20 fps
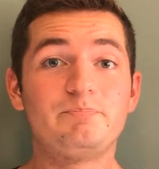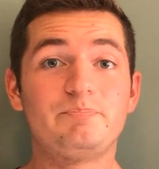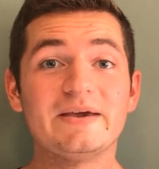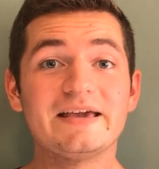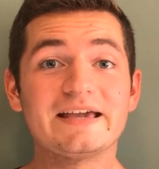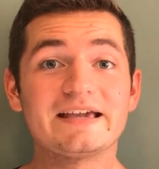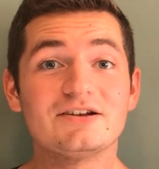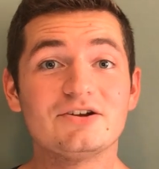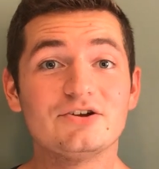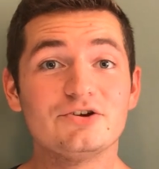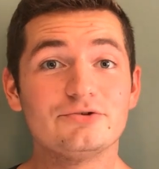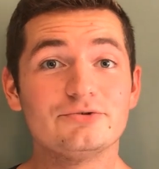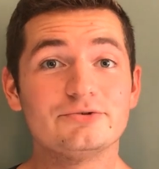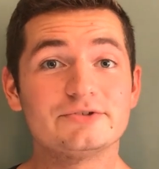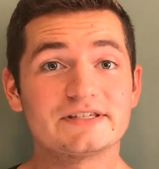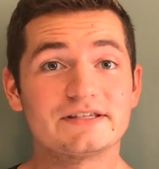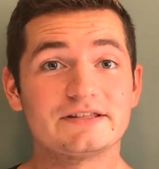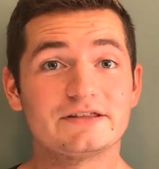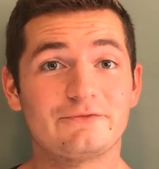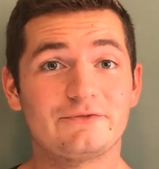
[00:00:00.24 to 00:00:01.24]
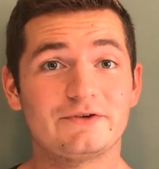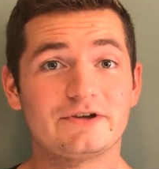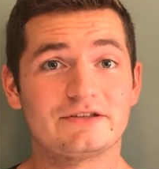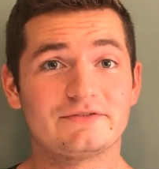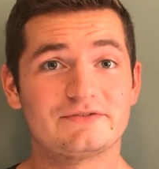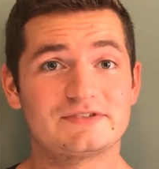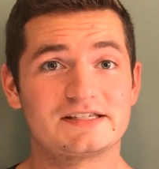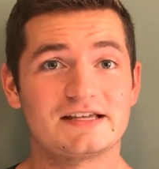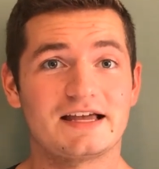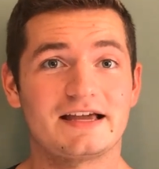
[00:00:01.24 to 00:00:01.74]
Big news in the
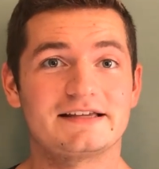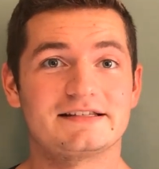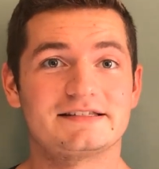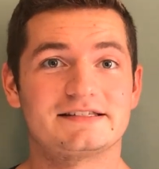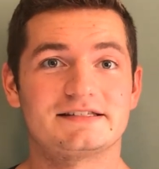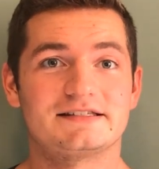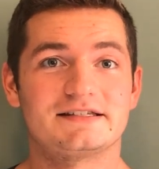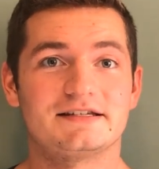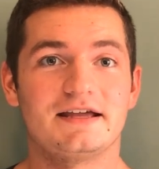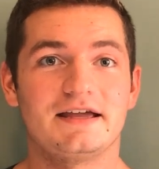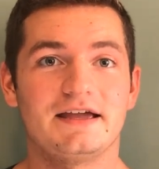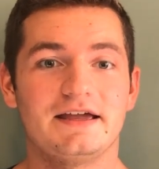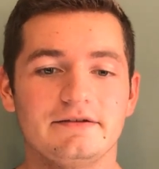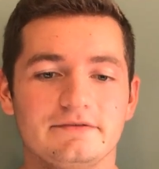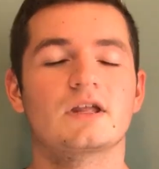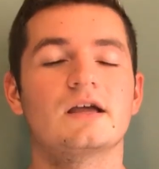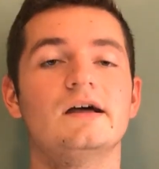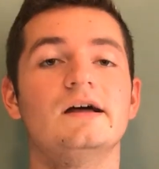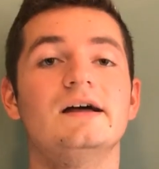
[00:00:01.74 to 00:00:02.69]
field of science today.